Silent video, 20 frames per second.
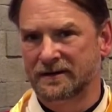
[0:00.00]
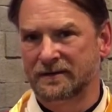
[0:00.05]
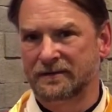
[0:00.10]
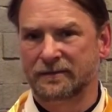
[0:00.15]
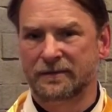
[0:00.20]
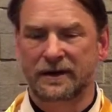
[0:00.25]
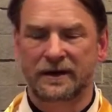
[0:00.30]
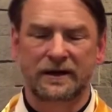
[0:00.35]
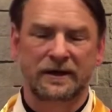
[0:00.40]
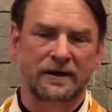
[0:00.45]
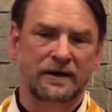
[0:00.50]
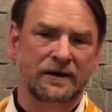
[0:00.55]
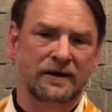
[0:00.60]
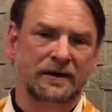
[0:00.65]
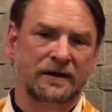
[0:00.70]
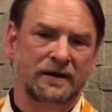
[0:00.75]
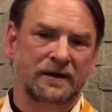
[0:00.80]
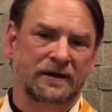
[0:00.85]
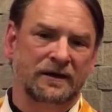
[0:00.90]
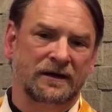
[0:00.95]
but
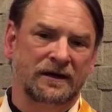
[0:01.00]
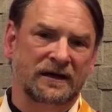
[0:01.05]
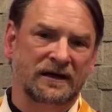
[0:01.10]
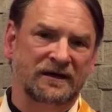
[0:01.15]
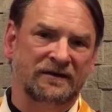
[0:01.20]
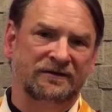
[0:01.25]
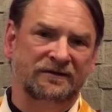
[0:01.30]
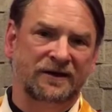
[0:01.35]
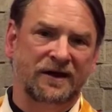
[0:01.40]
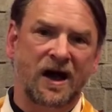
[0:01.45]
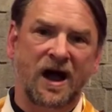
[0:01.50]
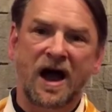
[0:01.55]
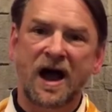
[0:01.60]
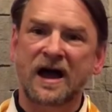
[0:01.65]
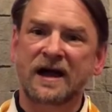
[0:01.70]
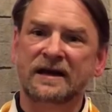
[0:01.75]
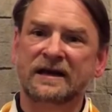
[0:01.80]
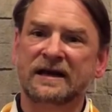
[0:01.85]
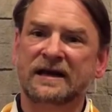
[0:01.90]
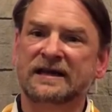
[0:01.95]
if
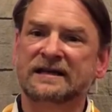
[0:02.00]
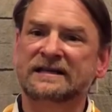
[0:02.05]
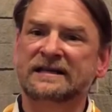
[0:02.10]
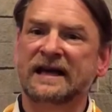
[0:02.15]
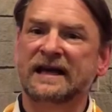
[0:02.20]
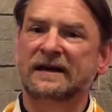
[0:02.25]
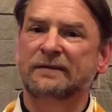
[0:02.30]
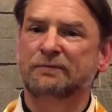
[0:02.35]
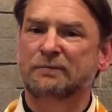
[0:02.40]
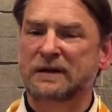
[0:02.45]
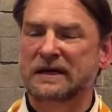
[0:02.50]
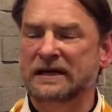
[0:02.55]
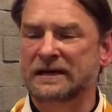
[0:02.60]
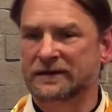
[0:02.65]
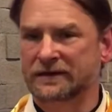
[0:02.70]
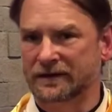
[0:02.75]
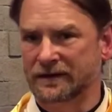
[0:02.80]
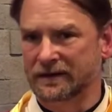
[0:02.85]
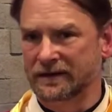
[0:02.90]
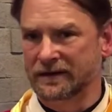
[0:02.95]
God can take
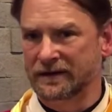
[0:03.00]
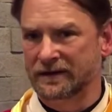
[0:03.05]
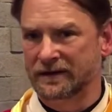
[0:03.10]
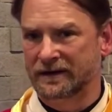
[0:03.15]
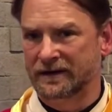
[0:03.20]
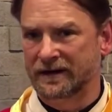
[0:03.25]
Peter